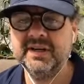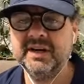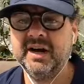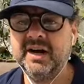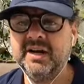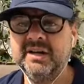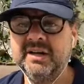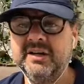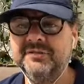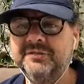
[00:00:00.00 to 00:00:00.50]

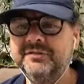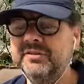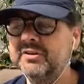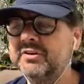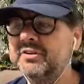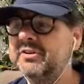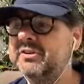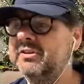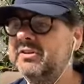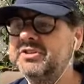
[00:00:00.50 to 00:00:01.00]
and if
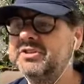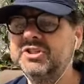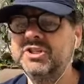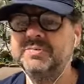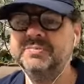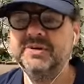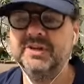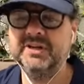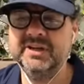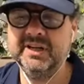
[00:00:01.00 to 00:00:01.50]
the
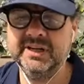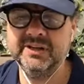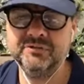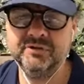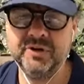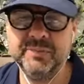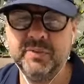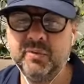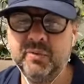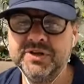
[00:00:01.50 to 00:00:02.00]
chimney needs
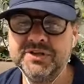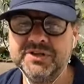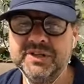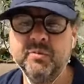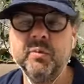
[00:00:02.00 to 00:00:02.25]
repointing,